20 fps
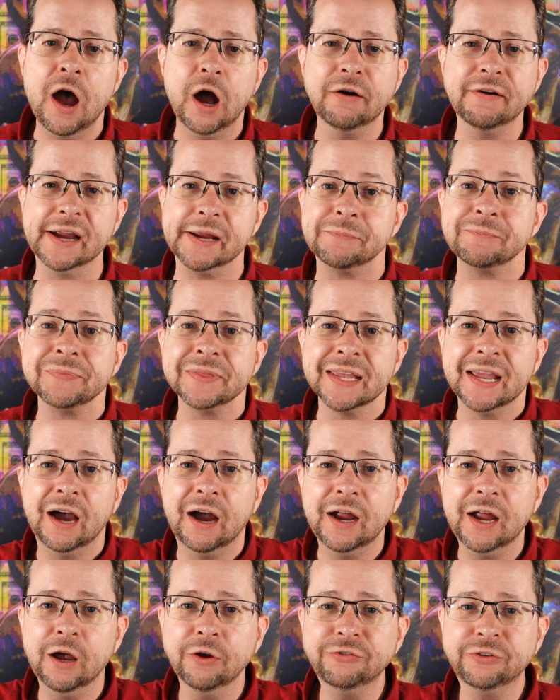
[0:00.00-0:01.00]
All right.
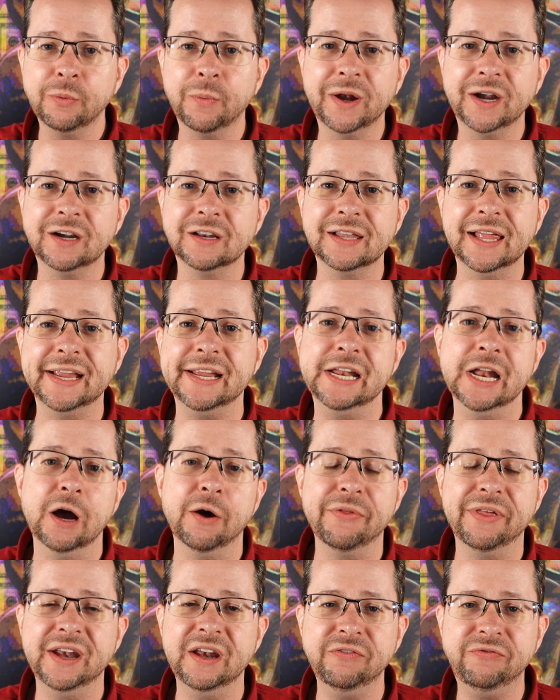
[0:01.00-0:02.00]
I also wanted to let you
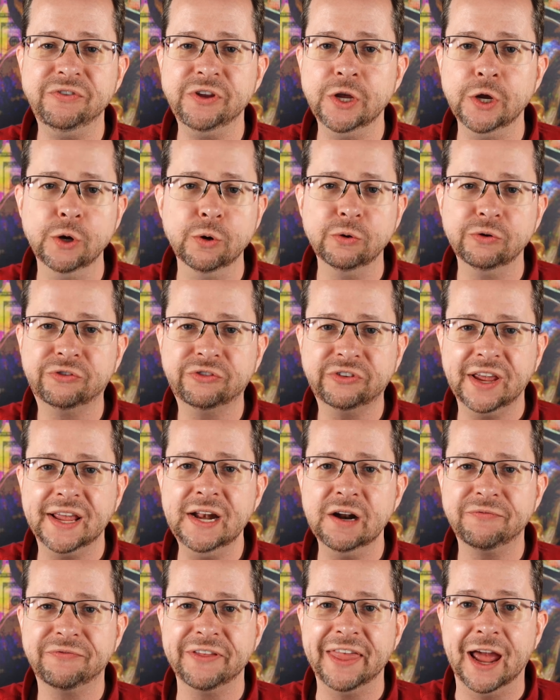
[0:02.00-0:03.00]
know that if you
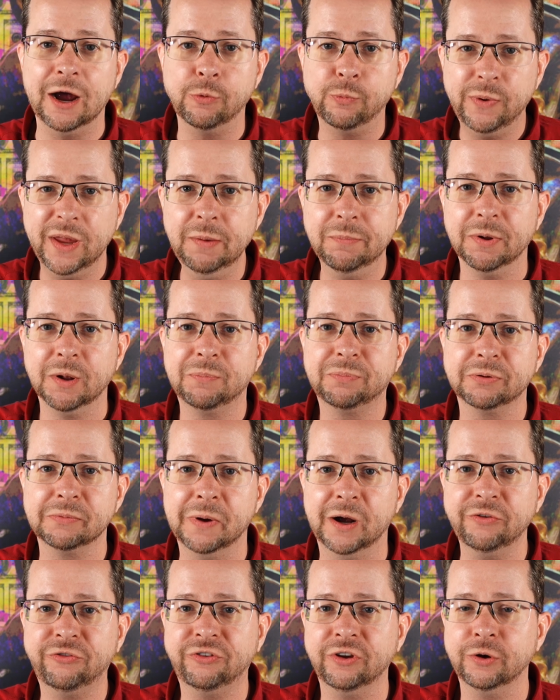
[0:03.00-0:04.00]
sign up for that Webull
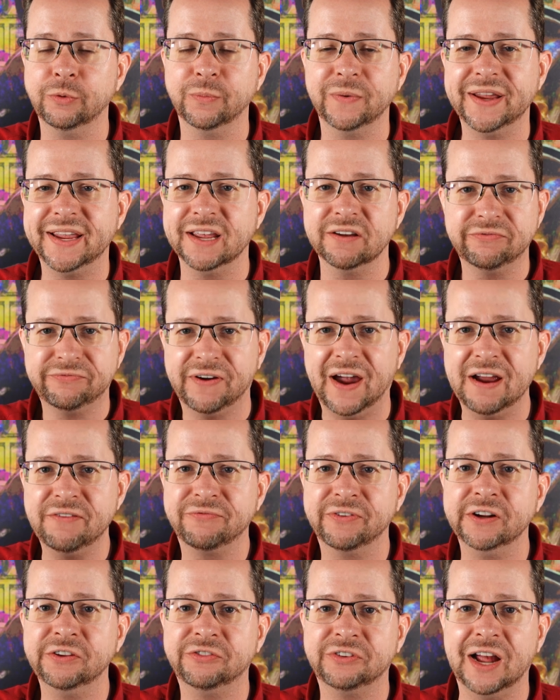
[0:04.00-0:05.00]
promotion where you get
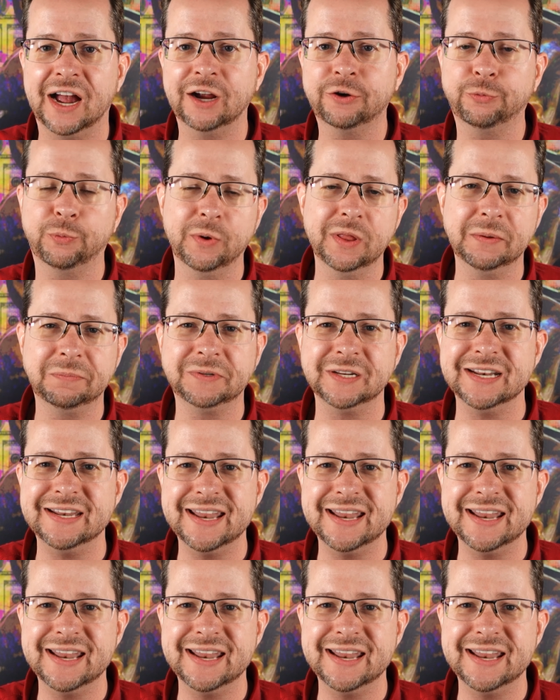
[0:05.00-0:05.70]
five free stocks worth up to